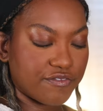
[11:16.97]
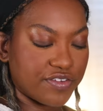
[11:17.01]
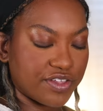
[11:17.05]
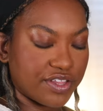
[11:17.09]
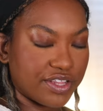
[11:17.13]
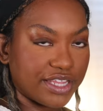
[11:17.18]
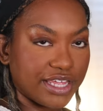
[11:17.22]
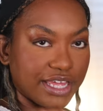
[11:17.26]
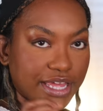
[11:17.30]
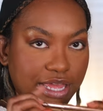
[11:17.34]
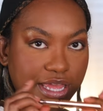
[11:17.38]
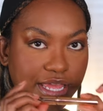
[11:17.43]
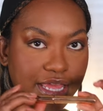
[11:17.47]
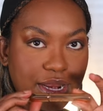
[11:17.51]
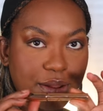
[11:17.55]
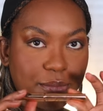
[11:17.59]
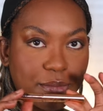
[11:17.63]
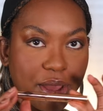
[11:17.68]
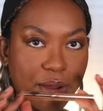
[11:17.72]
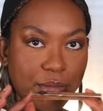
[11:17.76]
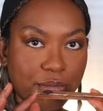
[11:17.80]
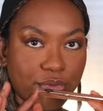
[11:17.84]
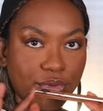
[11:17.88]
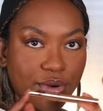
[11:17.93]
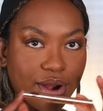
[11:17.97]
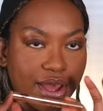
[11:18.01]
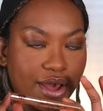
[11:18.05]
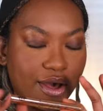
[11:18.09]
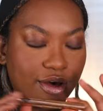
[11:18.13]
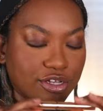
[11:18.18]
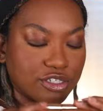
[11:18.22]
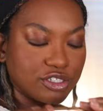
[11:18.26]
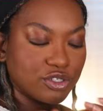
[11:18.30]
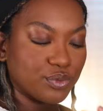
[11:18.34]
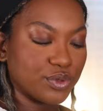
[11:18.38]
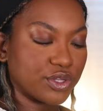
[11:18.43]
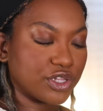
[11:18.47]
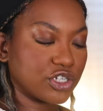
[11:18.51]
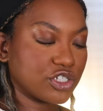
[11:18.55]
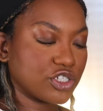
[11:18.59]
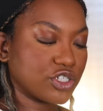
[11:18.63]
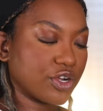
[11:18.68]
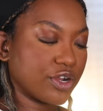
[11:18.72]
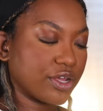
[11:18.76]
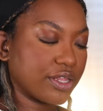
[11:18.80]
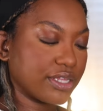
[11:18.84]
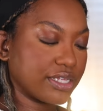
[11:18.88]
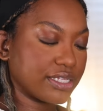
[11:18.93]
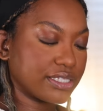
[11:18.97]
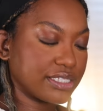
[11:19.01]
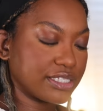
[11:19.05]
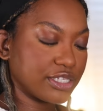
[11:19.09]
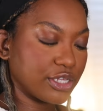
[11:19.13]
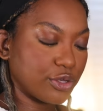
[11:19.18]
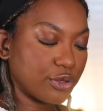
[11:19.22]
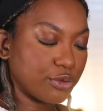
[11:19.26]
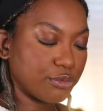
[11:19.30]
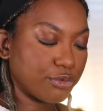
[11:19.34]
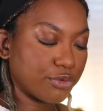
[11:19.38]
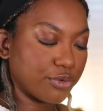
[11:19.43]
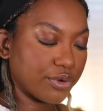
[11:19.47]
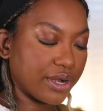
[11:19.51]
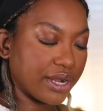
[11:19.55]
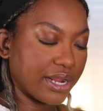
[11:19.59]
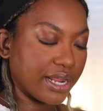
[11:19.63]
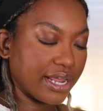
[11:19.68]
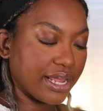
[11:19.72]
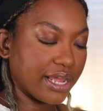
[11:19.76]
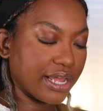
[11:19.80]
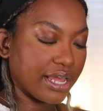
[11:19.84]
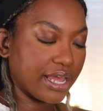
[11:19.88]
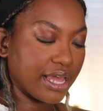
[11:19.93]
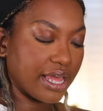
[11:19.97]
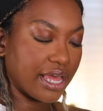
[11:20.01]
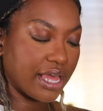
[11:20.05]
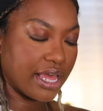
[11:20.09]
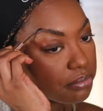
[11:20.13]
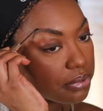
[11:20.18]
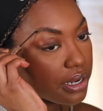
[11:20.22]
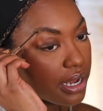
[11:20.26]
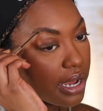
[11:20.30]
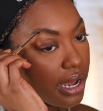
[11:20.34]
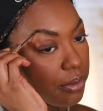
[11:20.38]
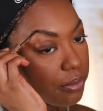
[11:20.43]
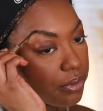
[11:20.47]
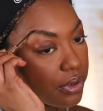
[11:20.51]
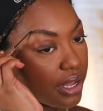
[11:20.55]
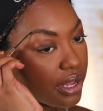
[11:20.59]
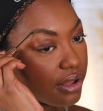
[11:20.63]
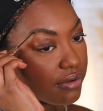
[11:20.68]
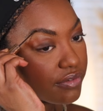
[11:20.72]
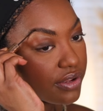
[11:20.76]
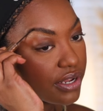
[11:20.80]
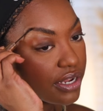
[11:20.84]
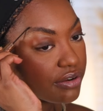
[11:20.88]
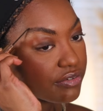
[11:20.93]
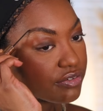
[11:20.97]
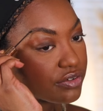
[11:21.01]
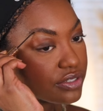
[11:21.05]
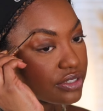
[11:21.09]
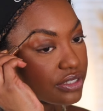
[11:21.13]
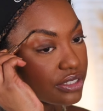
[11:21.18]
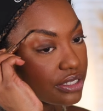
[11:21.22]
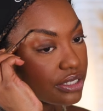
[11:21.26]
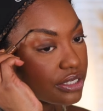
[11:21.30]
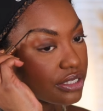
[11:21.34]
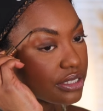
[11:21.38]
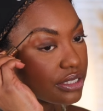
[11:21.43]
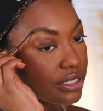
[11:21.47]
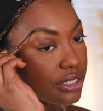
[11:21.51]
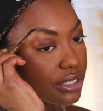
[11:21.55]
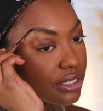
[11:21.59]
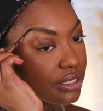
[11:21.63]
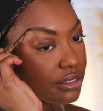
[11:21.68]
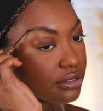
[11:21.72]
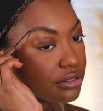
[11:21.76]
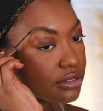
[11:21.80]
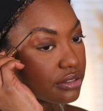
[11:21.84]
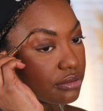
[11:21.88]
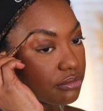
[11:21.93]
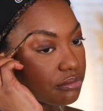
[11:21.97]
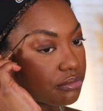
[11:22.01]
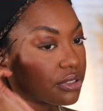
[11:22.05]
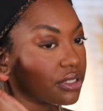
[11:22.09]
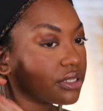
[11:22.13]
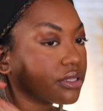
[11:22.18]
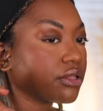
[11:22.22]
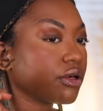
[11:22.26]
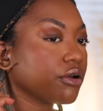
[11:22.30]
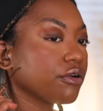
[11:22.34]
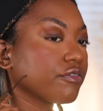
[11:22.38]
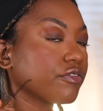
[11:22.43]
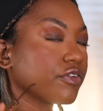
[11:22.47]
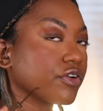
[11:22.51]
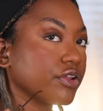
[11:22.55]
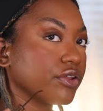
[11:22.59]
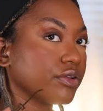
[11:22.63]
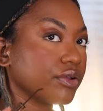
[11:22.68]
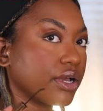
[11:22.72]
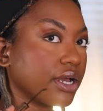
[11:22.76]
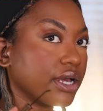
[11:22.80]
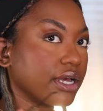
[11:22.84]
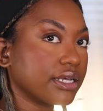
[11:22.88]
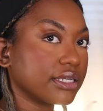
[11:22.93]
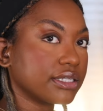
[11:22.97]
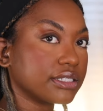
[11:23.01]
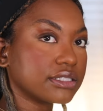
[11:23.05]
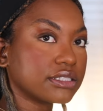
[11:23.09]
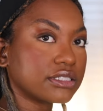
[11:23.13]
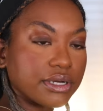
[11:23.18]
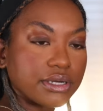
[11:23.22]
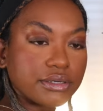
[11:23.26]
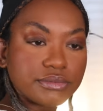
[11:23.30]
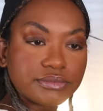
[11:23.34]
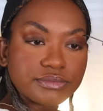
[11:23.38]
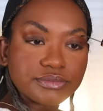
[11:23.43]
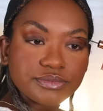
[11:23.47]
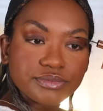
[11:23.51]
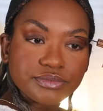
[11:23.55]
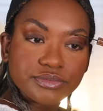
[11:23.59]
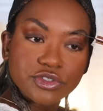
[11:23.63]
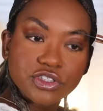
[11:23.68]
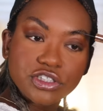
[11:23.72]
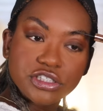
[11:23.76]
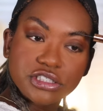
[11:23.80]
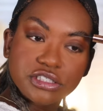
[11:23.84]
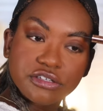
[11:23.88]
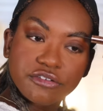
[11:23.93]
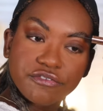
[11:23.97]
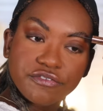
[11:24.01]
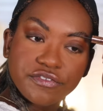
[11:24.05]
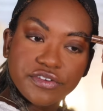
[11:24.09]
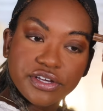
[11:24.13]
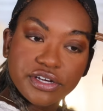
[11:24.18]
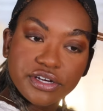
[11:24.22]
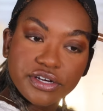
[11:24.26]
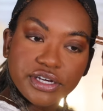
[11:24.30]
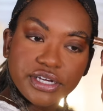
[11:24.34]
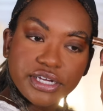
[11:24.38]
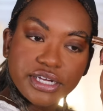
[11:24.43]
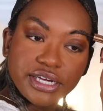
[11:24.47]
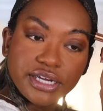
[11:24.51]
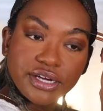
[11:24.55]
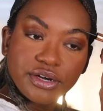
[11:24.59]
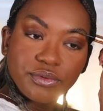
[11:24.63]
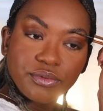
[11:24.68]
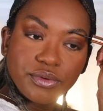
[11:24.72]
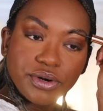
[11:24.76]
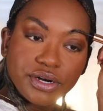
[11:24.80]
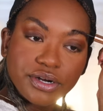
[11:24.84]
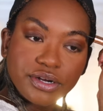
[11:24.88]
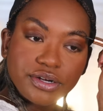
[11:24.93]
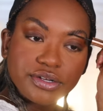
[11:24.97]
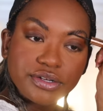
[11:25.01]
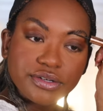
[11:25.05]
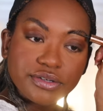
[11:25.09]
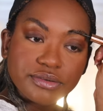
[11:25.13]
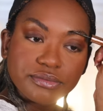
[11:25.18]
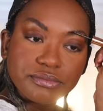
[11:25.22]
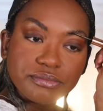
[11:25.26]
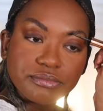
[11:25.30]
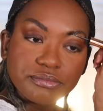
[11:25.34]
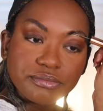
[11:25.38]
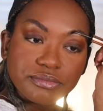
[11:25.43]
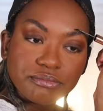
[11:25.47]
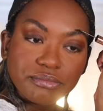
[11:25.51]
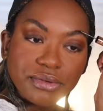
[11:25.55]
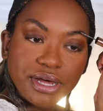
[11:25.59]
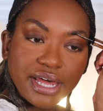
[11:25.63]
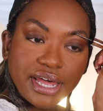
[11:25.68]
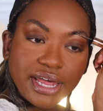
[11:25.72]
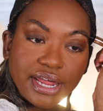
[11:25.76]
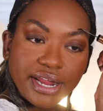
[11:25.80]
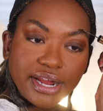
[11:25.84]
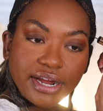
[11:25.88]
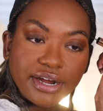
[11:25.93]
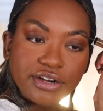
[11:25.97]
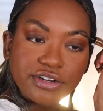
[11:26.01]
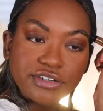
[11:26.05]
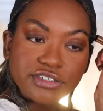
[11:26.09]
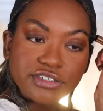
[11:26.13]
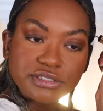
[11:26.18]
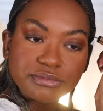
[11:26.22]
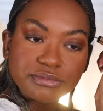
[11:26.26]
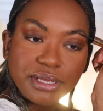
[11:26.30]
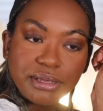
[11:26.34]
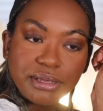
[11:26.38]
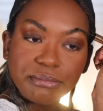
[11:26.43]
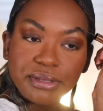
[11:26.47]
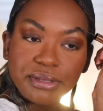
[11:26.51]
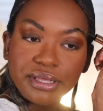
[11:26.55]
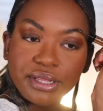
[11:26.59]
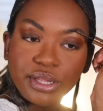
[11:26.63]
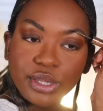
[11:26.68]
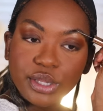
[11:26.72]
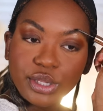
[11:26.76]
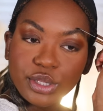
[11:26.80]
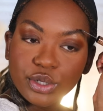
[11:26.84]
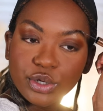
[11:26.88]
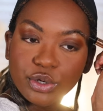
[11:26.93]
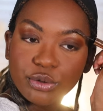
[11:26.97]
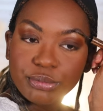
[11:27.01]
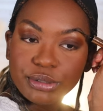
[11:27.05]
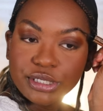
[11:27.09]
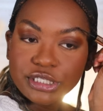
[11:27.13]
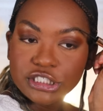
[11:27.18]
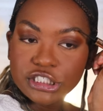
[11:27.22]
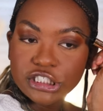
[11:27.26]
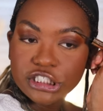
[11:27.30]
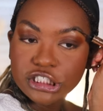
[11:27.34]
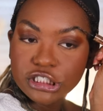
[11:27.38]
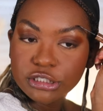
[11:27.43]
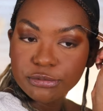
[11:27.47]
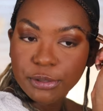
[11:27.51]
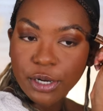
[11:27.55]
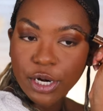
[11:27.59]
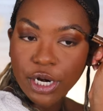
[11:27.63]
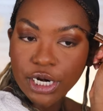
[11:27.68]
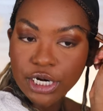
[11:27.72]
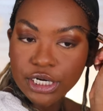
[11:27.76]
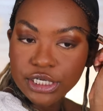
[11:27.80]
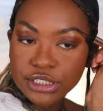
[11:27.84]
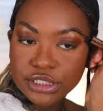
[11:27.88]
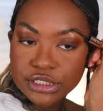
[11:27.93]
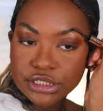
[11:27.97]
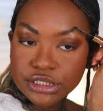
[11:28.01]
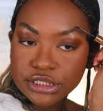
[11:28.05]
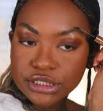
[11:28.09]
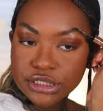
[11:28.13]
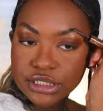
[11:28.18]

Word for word: fill in my brows with the Charlotte Tilbury, but I will have everything linked below for you guys. just to fill in where my hair is maybe a little bit sparse